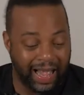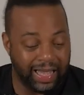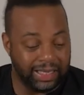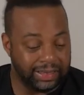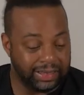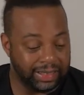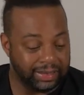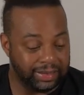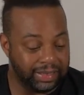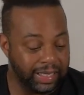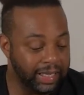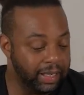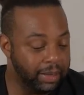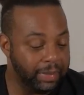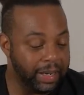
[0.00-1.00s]
Just
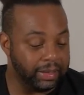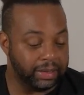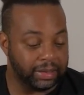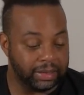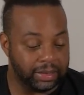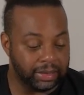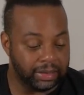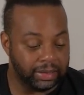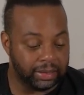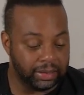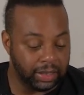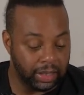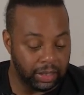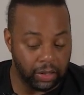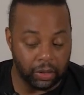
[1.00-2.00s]
thinking about the
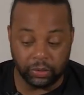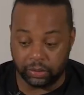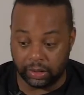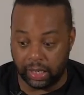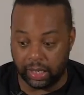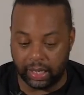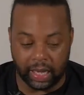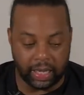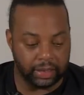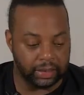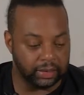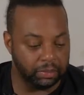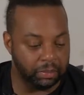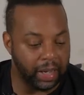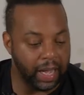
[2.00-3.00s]
clothes that I got in
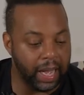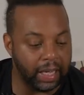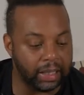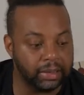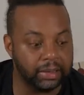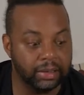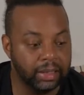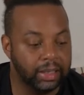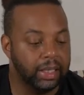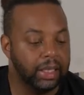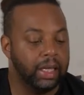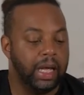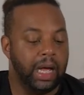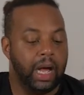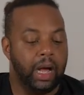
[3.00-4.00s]
this box,
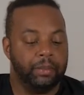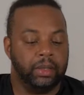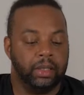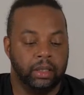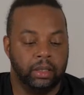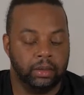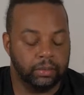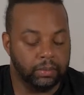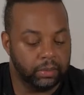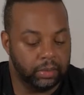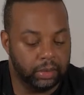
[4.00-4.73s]
I mean,